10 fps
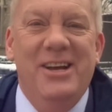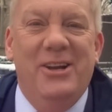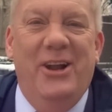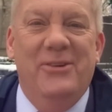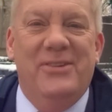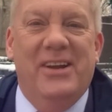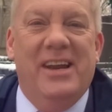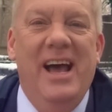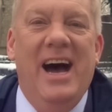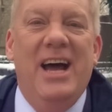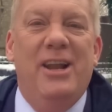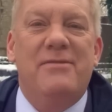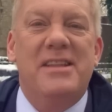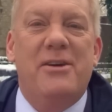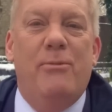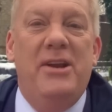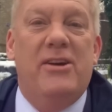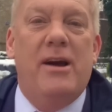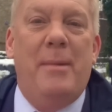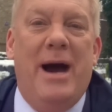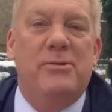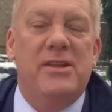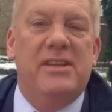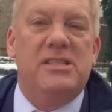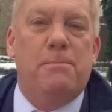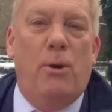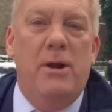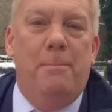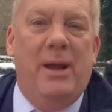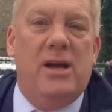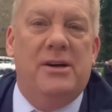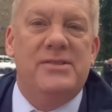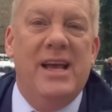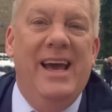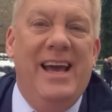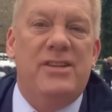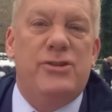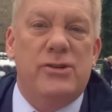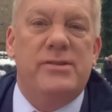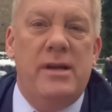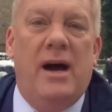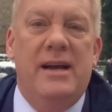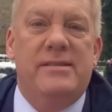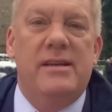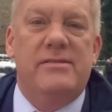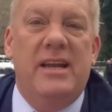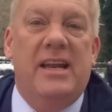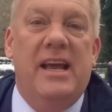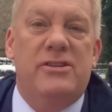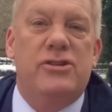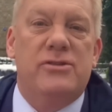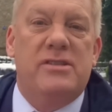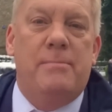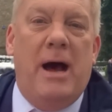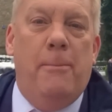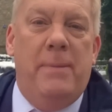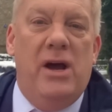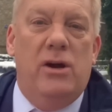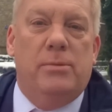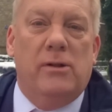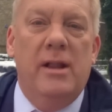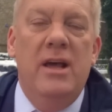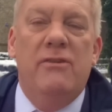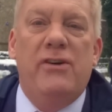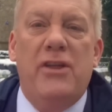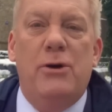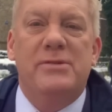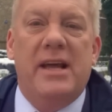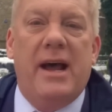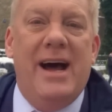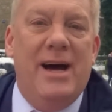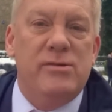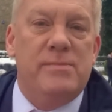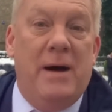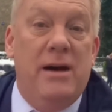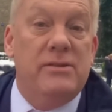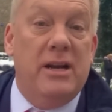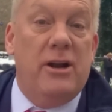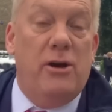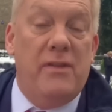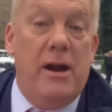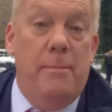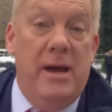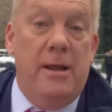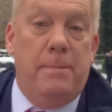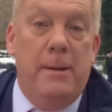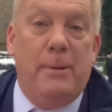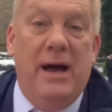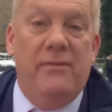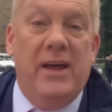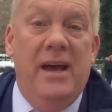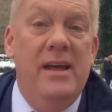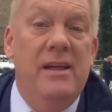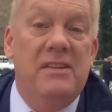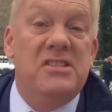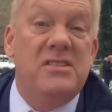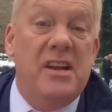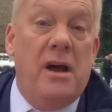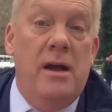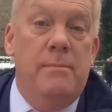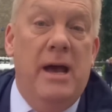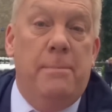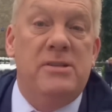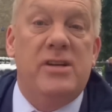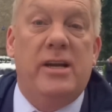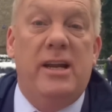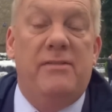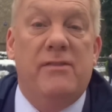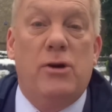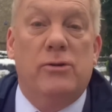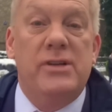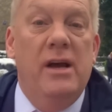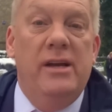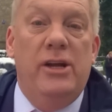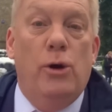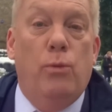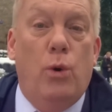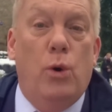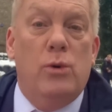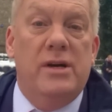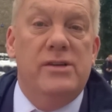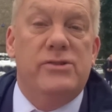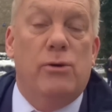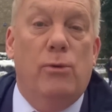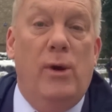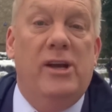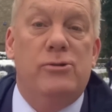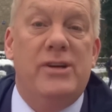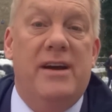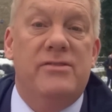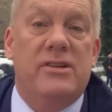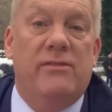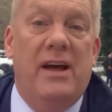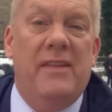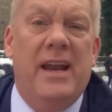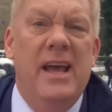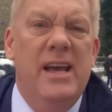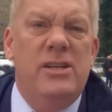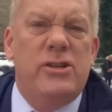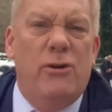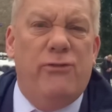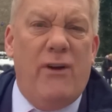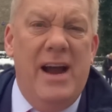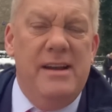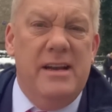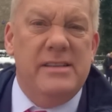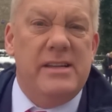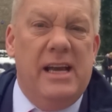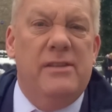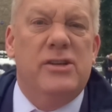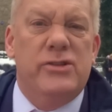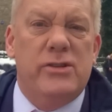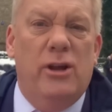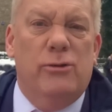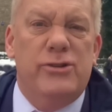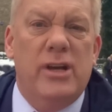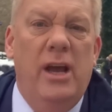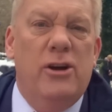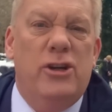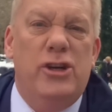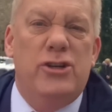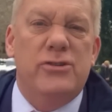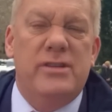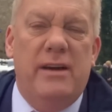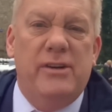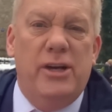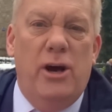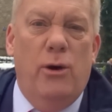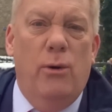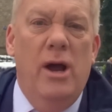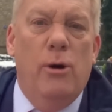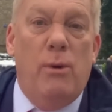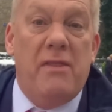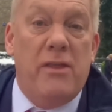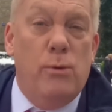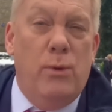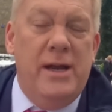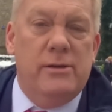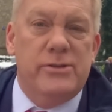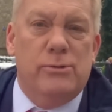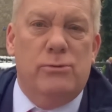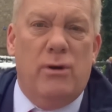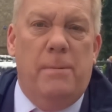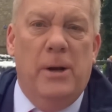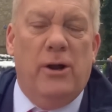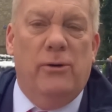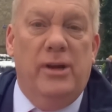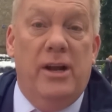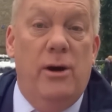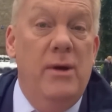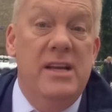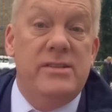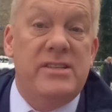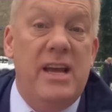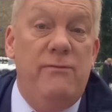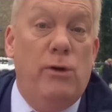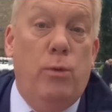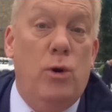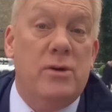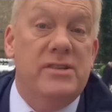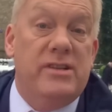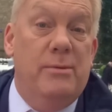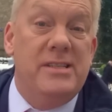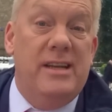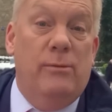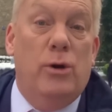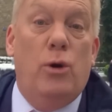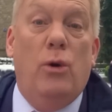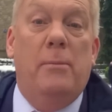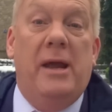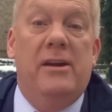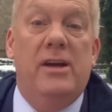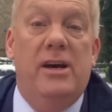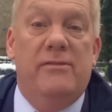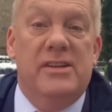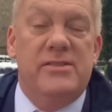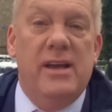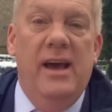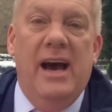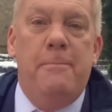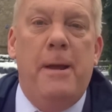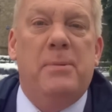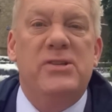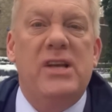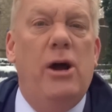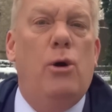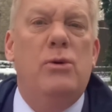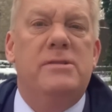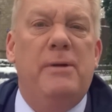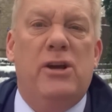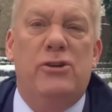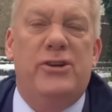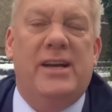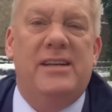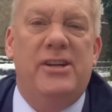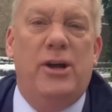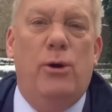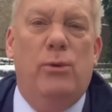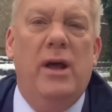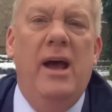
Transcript: London. I love it though when you come out at this point because it's just nice, isn't it? It's just about bearable. For those that are housebound, and I know there are many people out there, this is a nightmare, particularly if you've got, you know, walkers or a wheelchair and stuff like that. It's so frightening, isn't it, in the slush, because you just never know whether the wheels will grip or not, you know? It's the same for walkers though, isn't it? We're all a bit nervous. And people say, oh, it's because you're getting old.